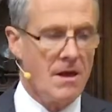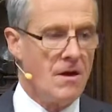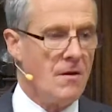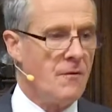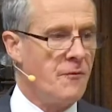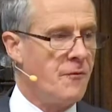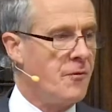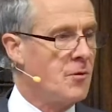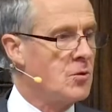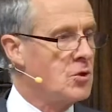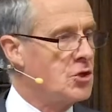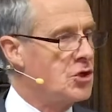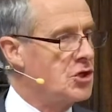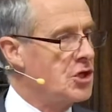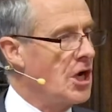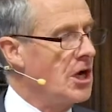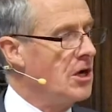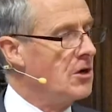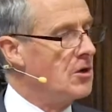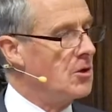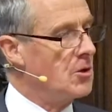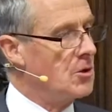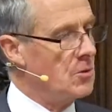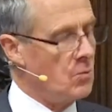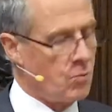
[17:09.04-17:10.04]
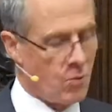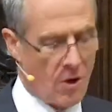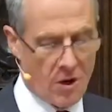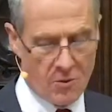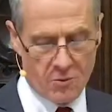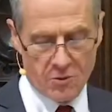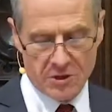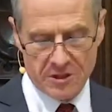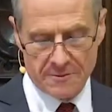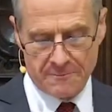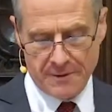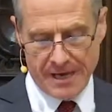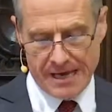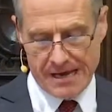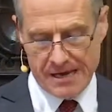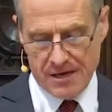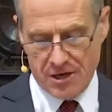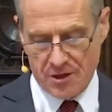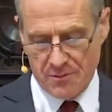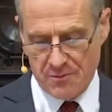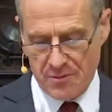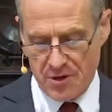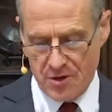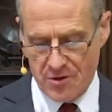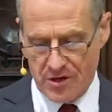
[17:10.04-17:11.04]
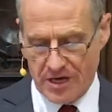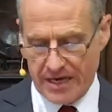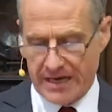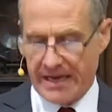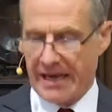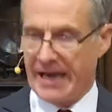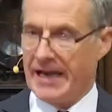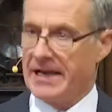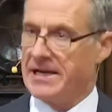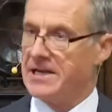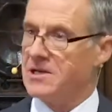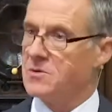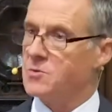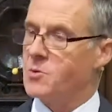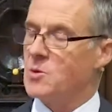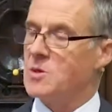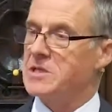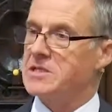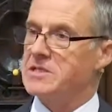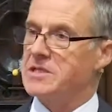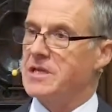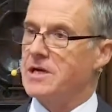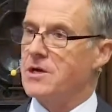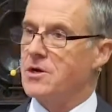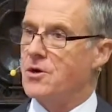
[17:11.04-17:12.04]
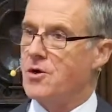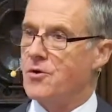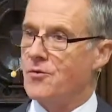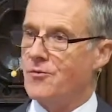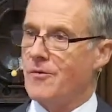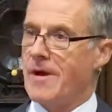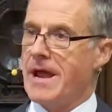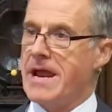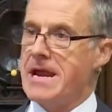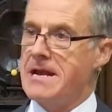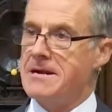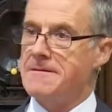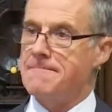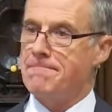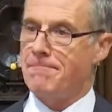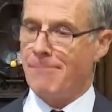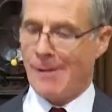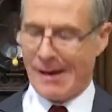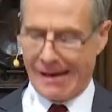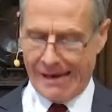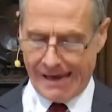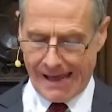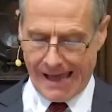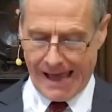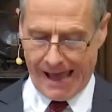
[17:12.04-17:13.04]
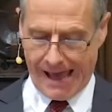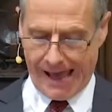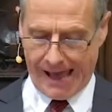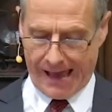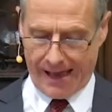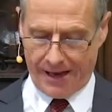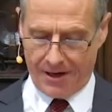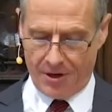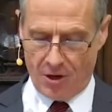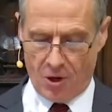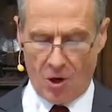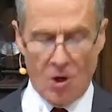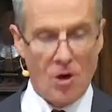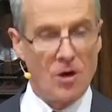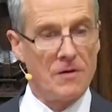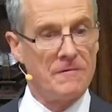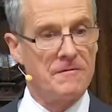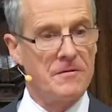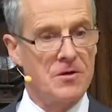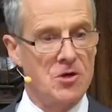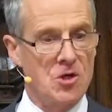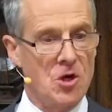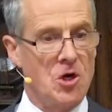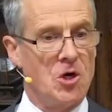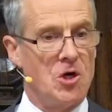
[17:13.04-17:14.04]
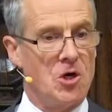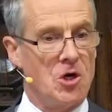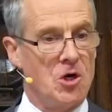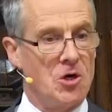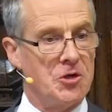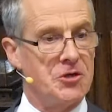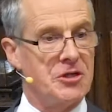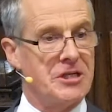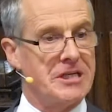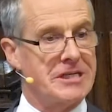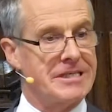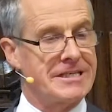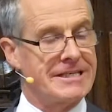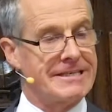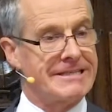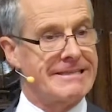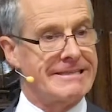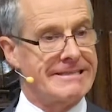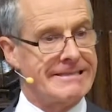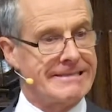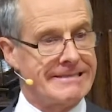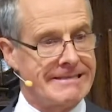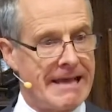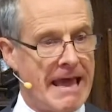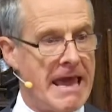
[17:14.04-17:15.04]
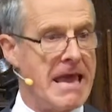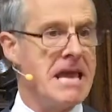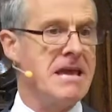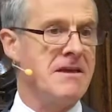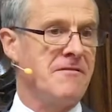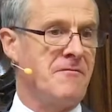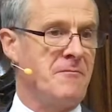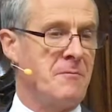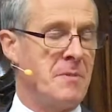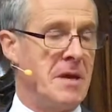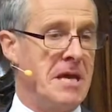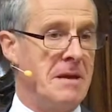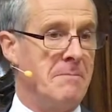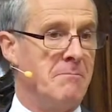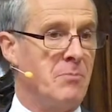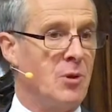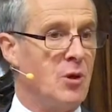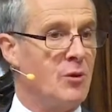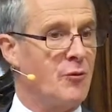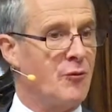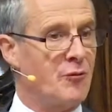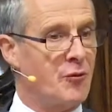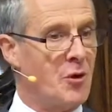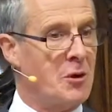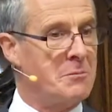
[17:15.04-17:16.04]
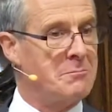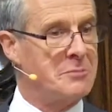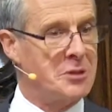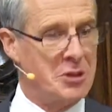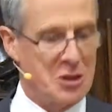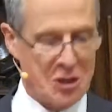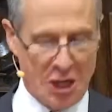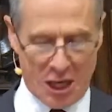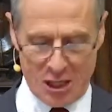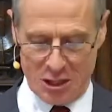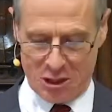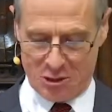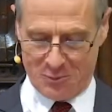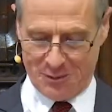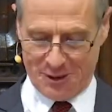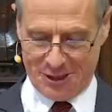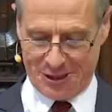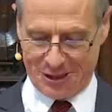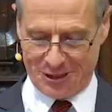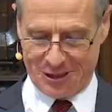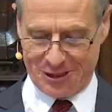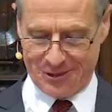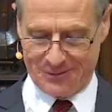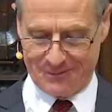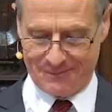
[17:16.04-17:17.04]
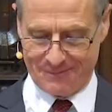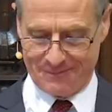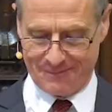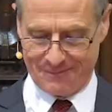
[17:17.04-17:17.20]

For Joel, what was being communicated was the great plan of God to save people from judgment.